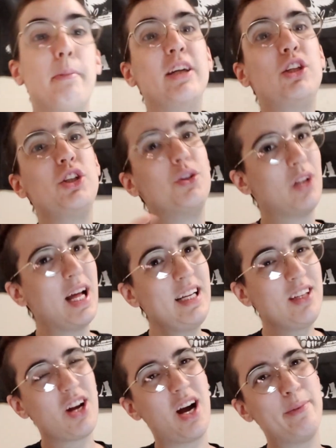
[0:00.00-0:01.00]
Make sure you
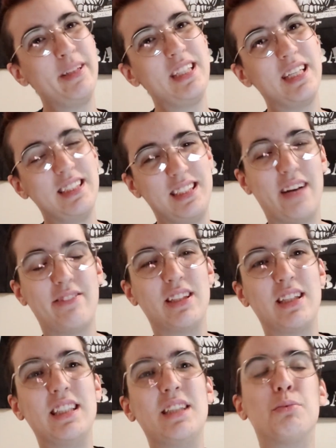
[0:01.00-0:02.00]
like, comment, and
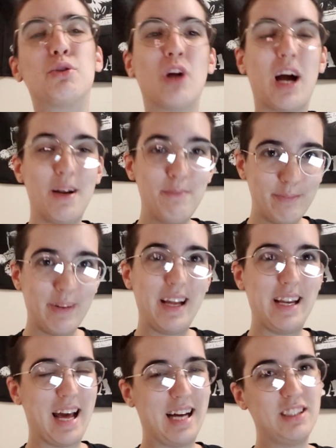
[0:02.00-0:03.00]
definitely subscribe.
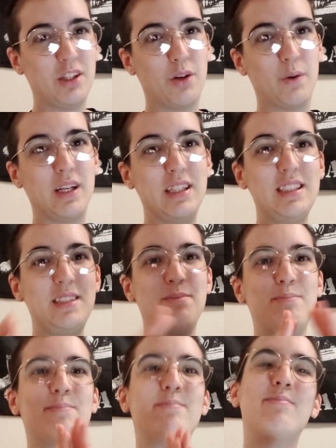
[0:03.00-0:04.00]
And as always,
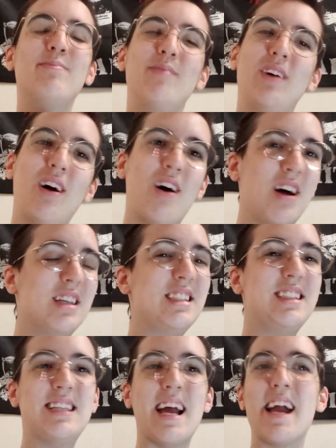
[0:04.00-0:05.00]

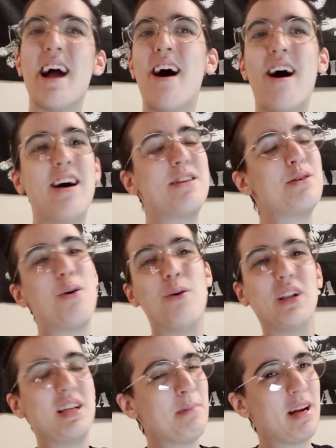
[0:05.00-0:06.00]
stay
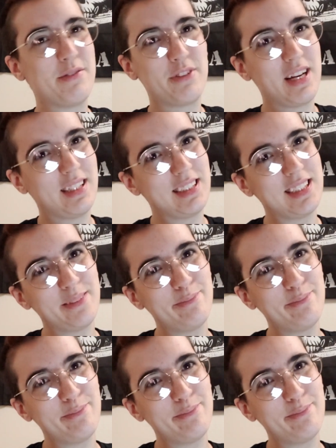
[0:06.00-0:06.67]
unholy, my friends.